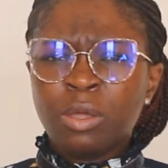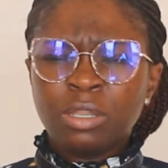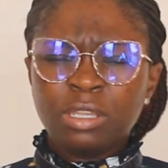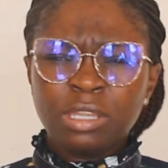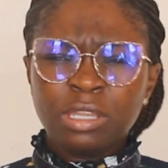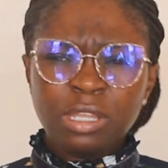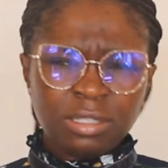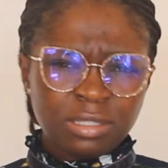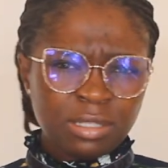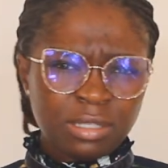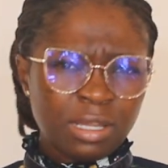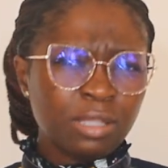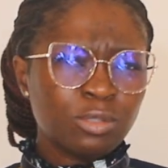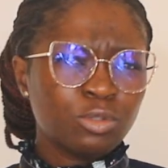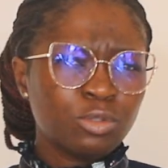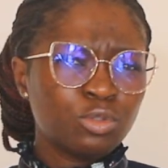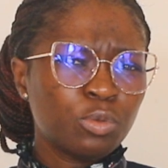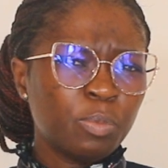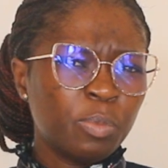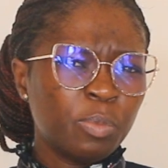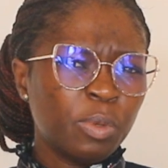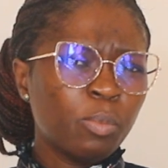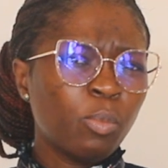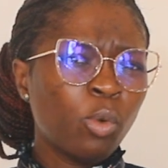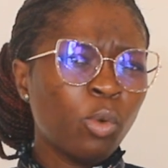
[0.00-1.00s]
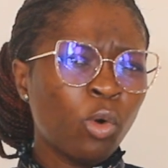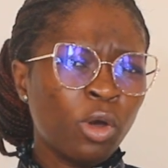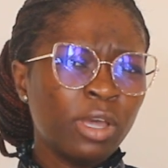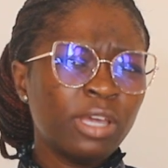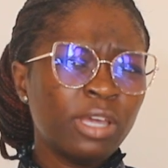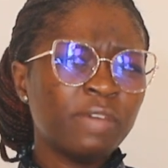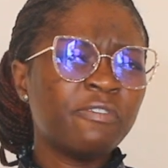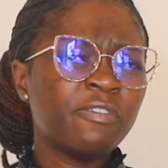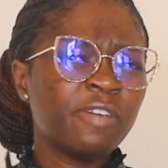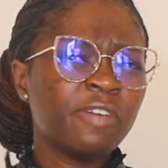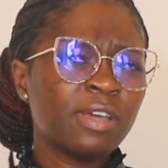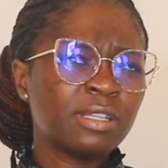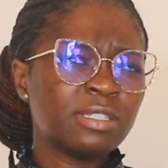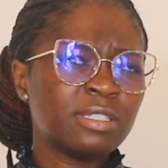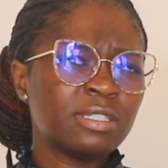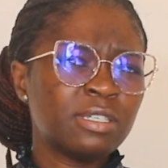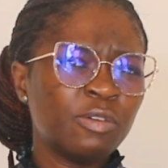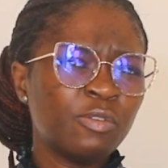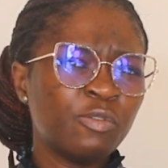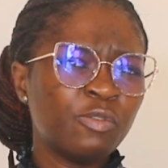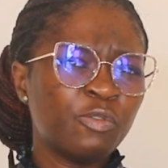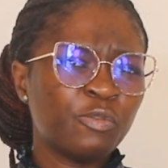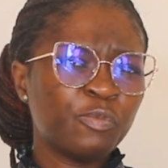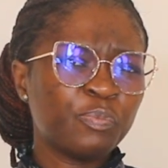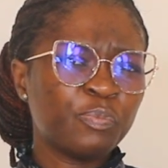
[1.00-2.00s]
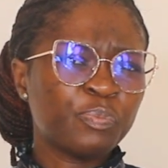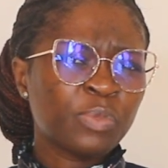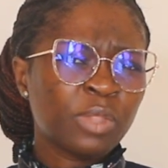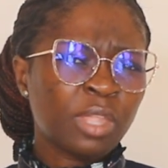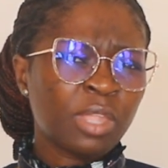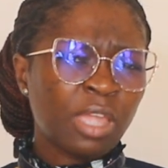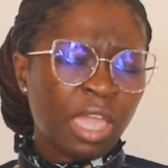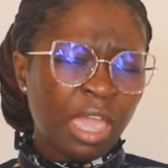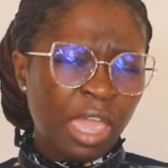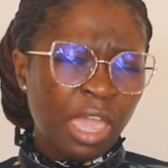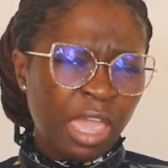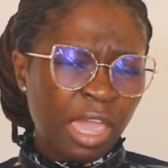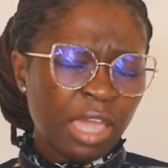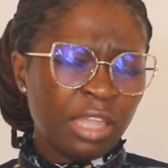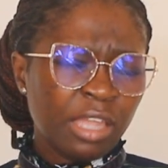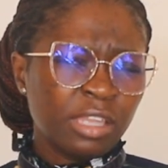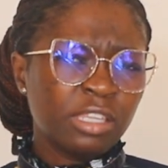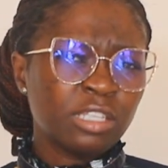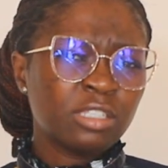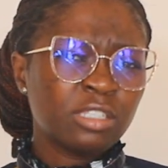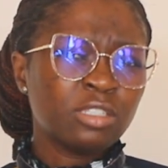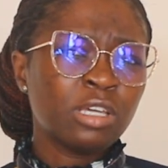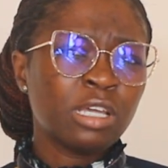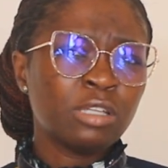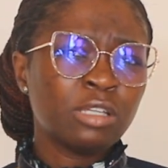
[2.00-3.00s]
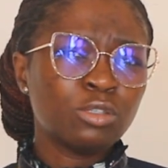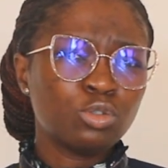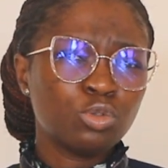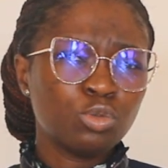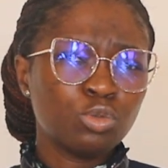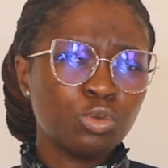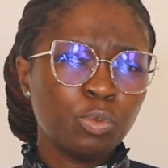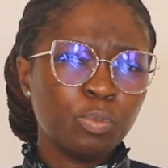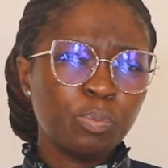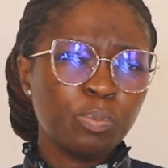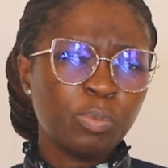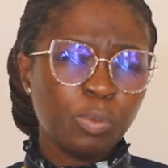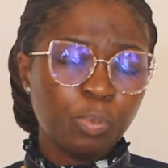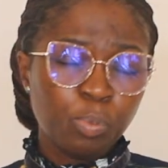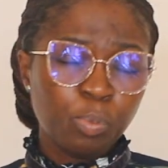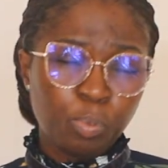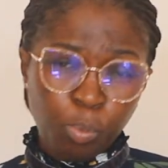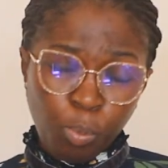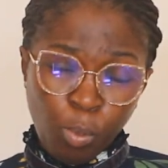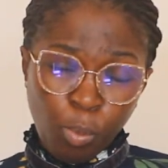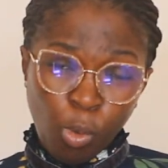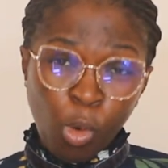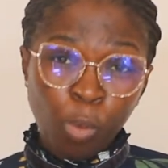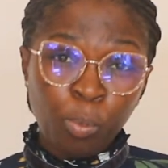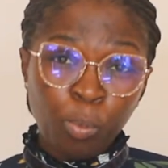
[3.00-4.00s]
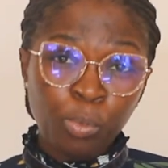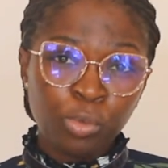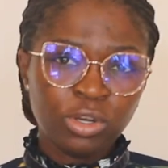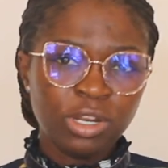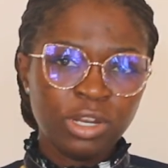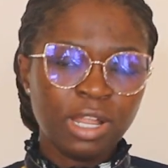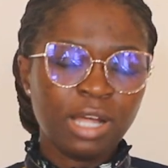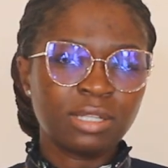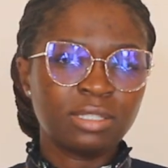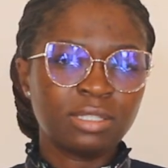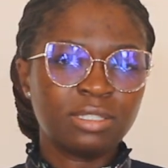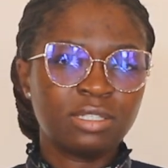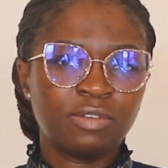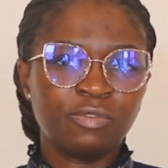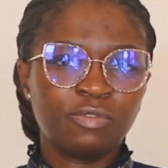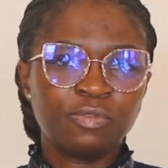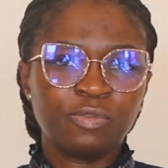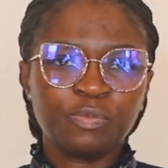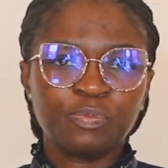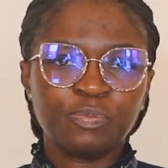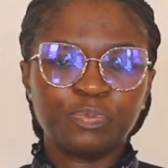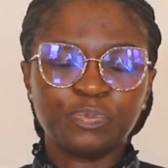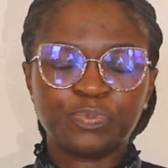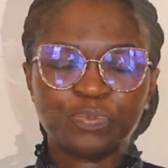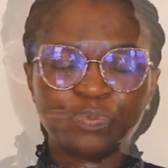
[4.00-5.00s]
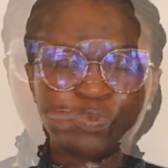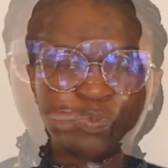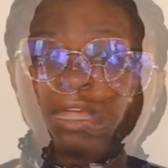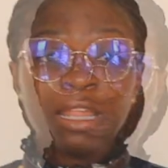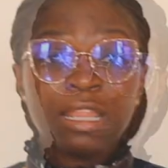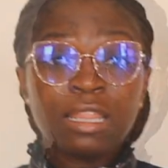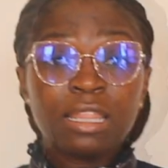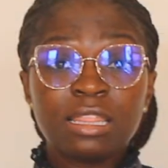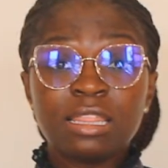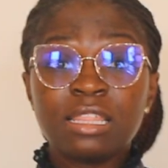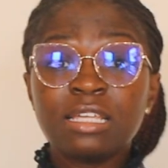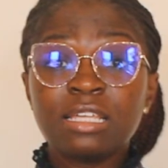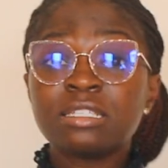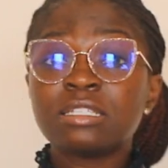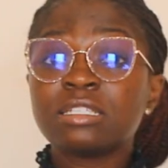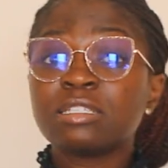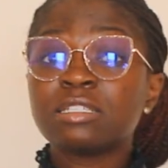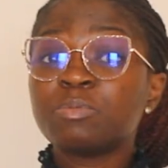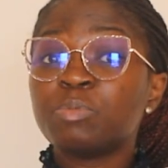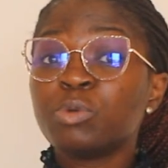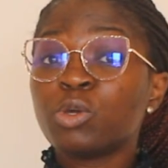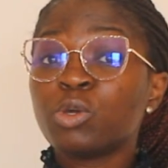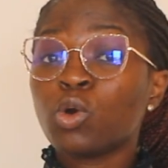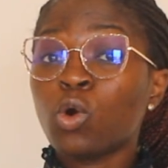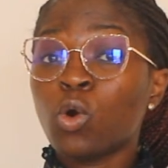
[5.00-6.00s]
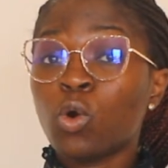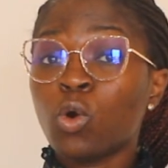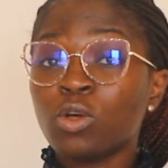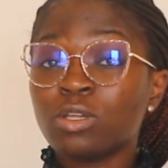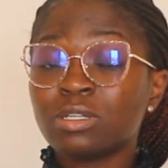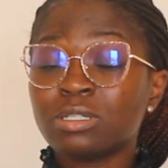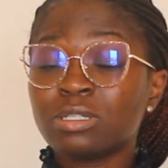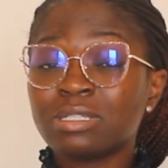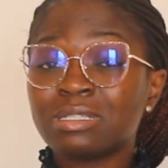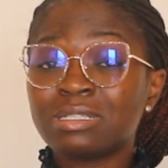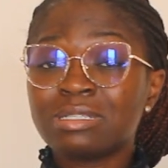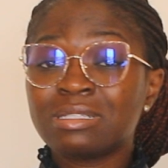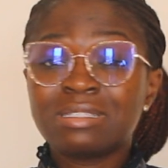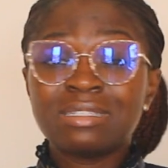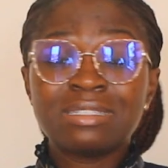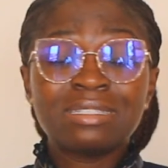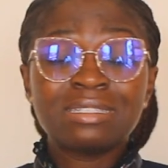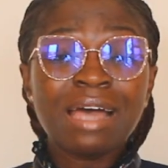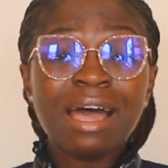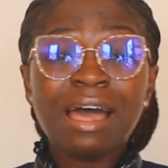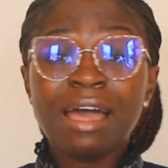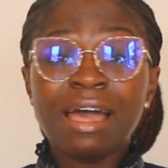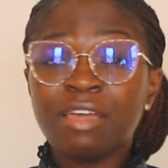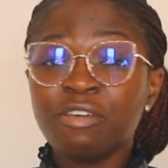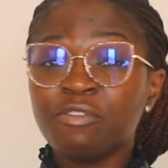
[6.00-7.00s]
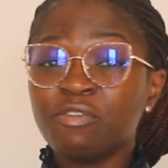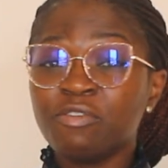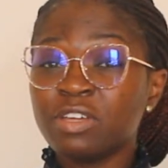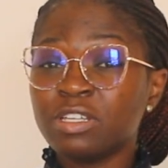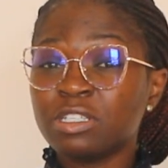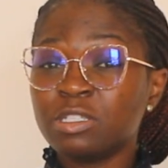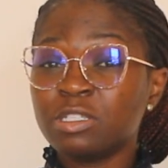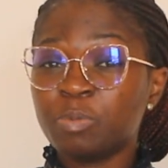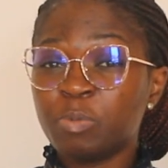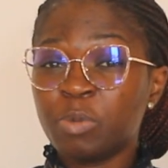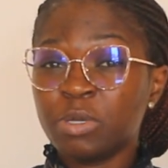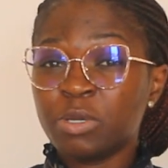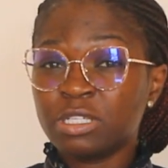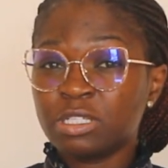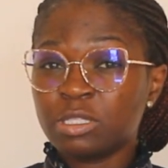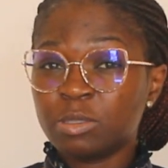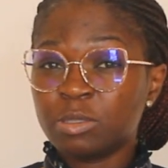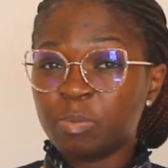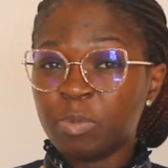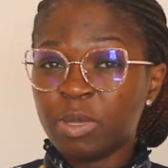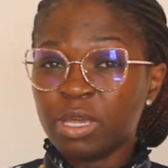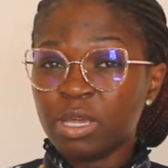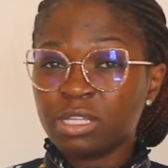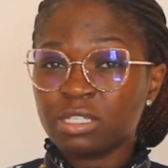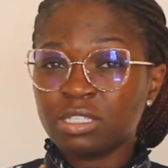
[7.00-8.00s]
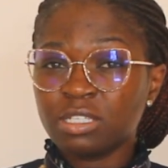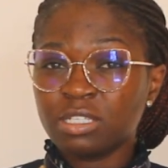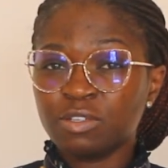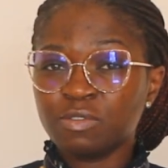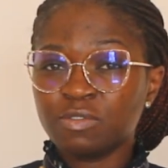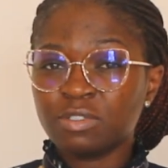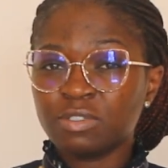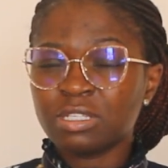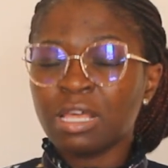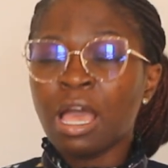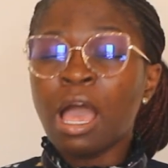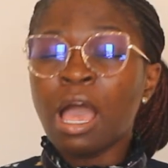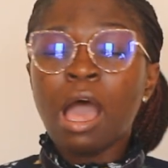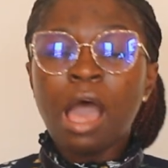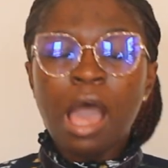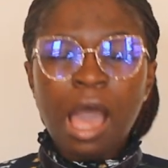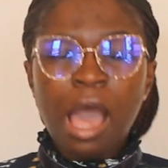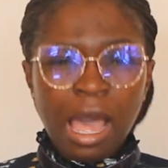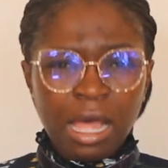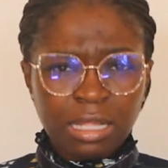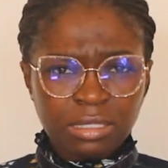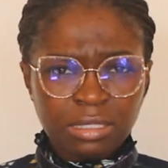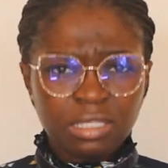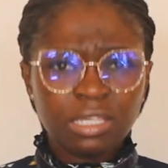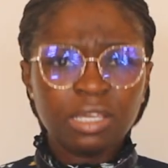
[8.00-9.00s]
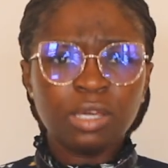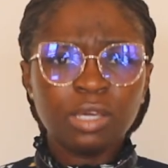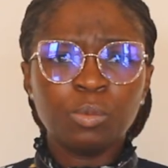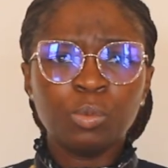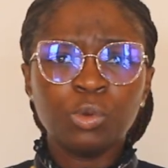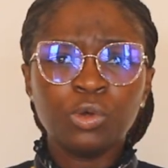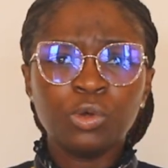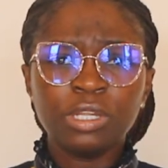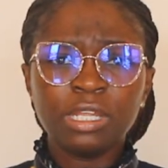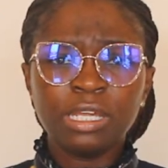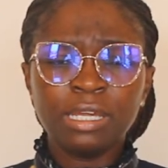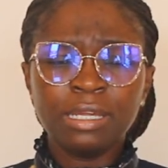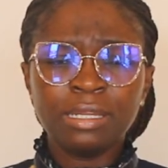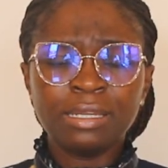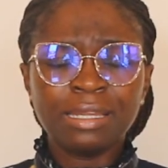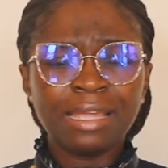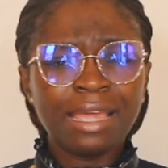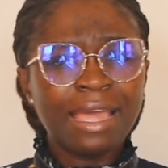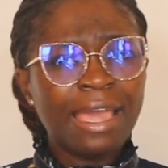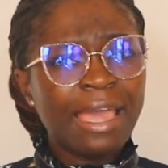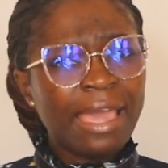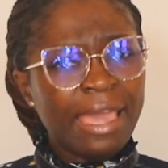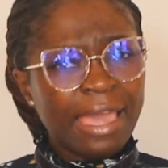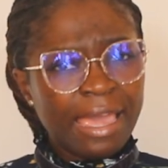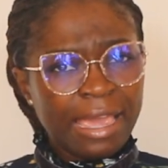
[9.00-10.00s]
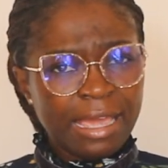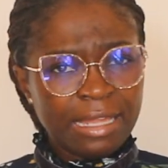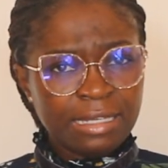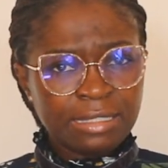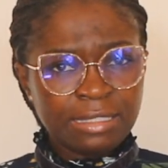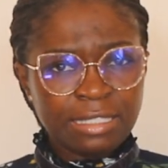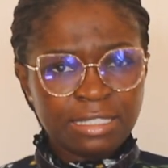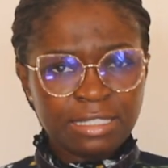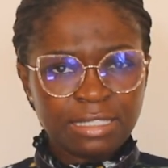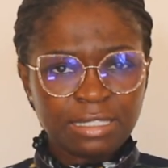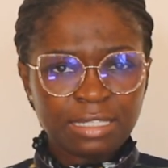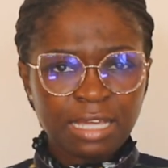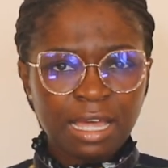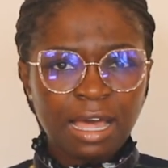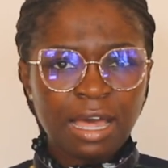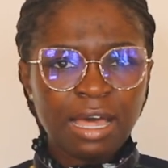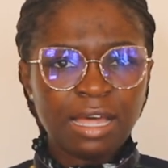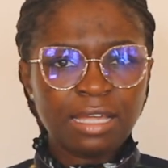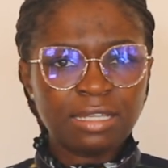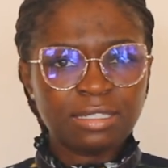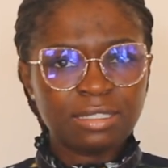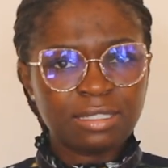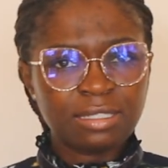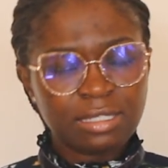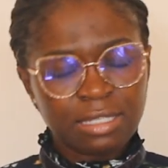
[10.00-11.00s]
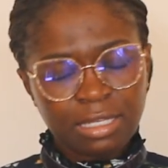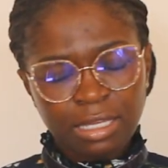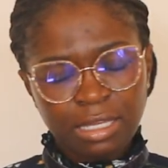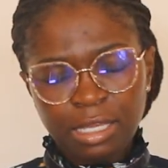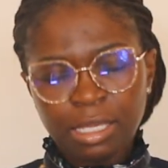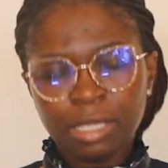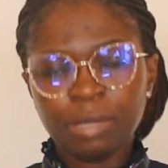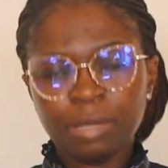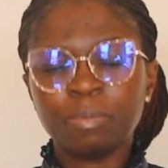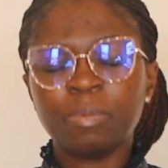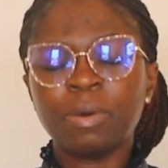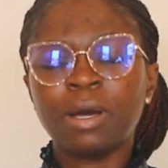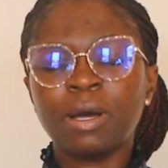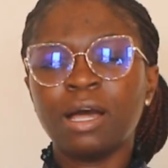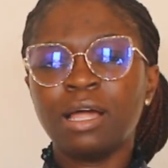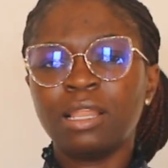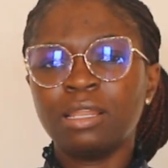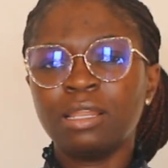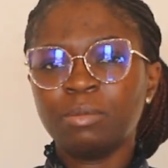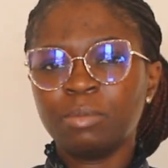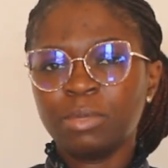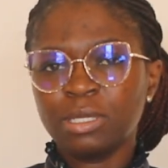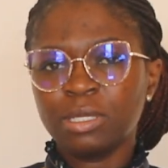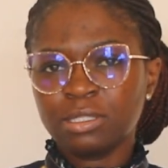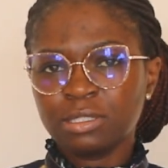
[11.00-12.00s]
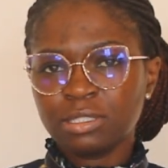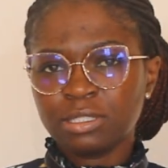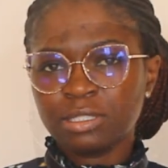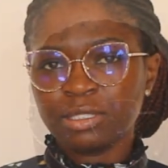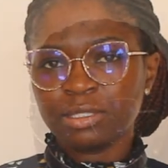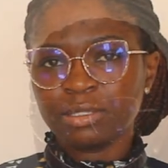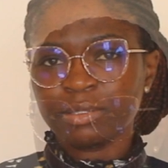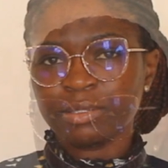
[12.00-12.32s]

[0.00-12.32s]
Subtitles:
they tend to be more effective and they tend to be more productive. This is because diverse perspectives are tabled in and discussed in Parliament.